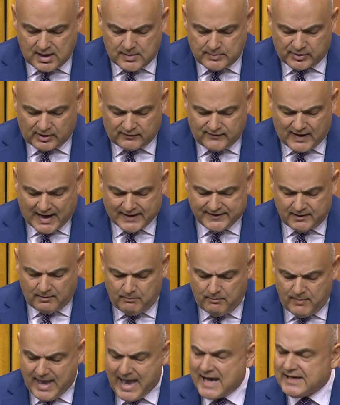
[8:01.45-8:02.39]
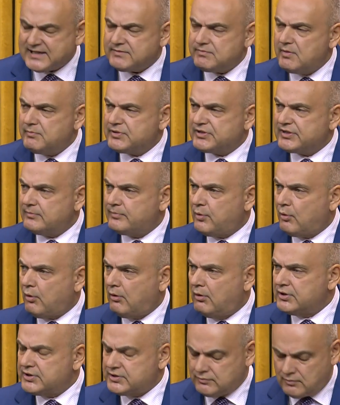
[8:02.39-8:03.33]
provide the maximum
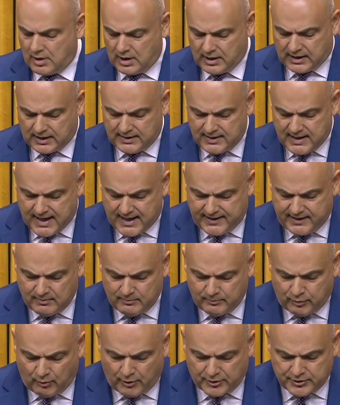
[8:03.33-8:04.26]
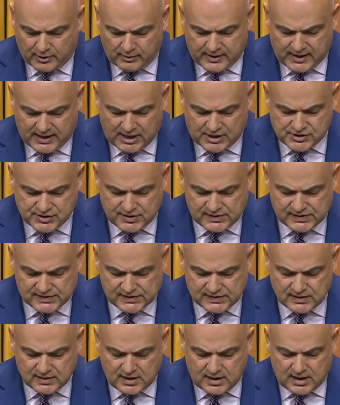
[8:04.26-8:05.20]
support to our Canadian border
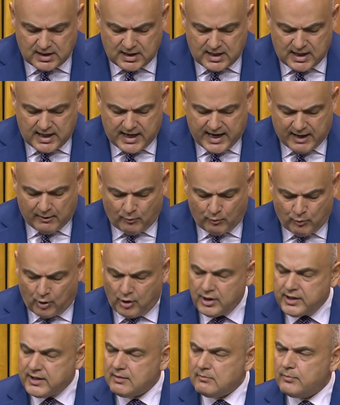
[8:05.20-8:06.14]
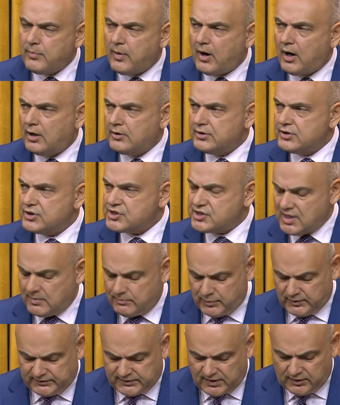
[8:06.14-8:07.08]
agents, and work in
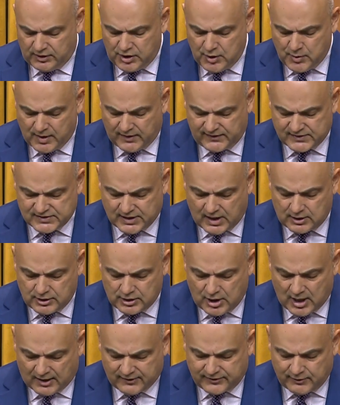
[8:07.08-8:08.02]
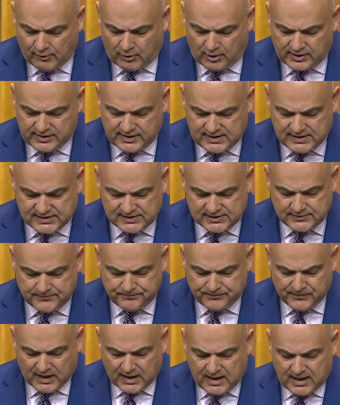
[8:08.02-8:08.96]
partnership with the U.S. authorities
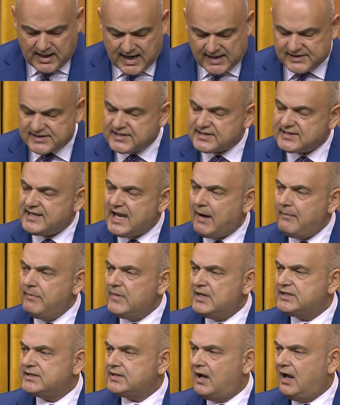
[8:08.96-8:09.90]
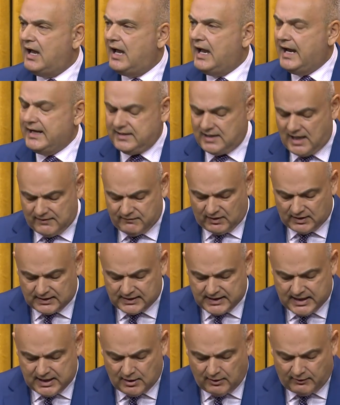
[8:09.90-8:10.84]
and stem the tide of
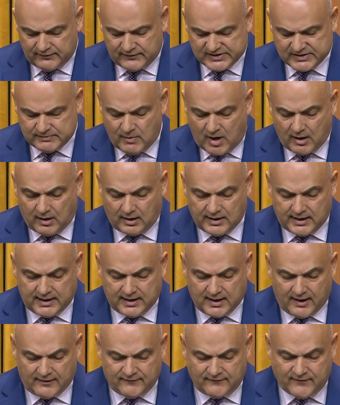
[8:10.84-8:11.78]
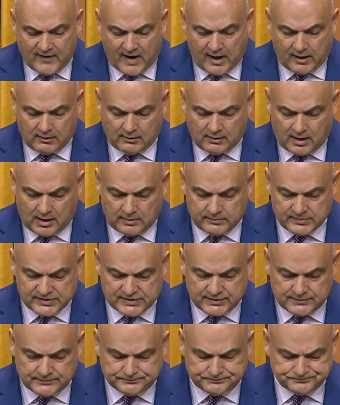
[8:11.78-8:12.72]
illegal smuggling of
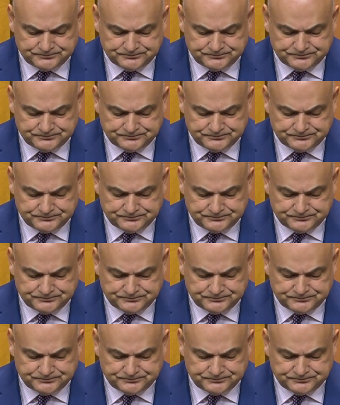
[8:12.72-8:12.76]
firearms.